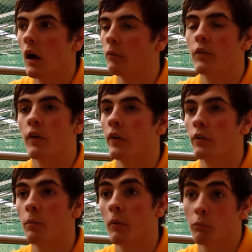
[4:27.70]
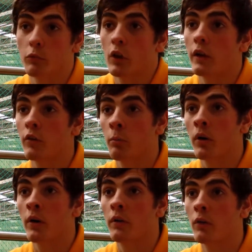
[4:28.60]
quite
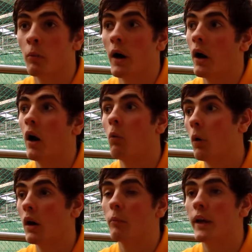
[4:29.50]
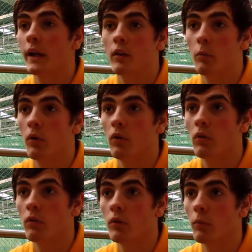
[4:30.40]
disappointed. No matter how well I'm hitting the
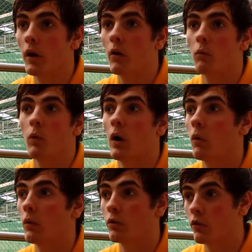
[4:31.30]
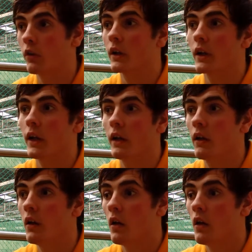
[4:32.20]
ball, no matter how well I'm striking it,